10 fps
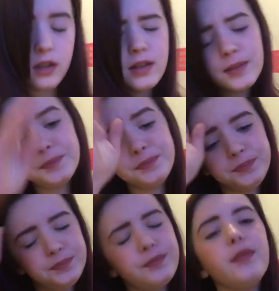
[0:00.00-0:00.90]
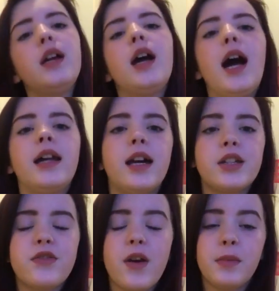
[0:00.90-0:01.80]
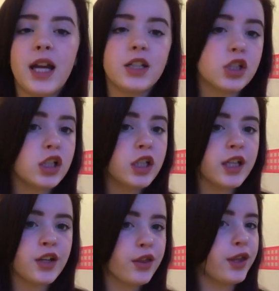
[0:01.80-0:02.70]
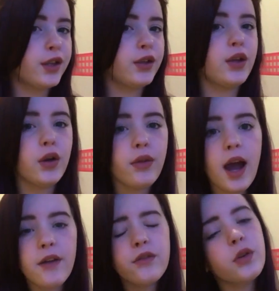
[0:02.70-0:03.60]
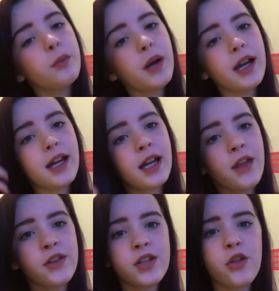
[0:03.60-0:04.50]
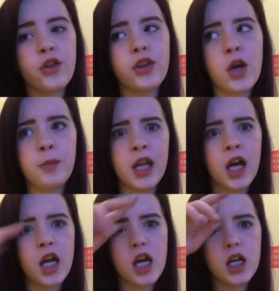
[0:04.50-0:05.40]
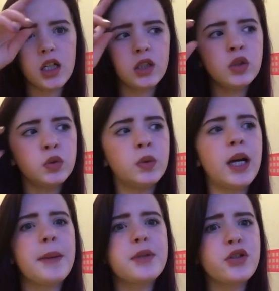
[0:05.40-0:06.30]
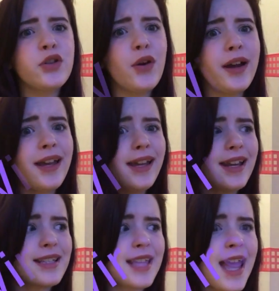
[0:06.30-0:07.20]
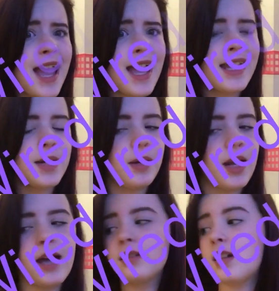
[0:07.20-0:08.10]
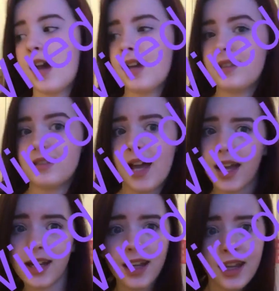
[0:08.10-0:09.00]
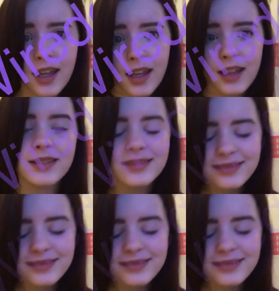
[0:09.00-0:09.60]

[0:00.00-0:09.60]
Um, and Hannah's family actually, I don't think, know that I've done my hair like this. I think they'll be like, oh, what happened to your hair last night? And I'll be like, I dyed it.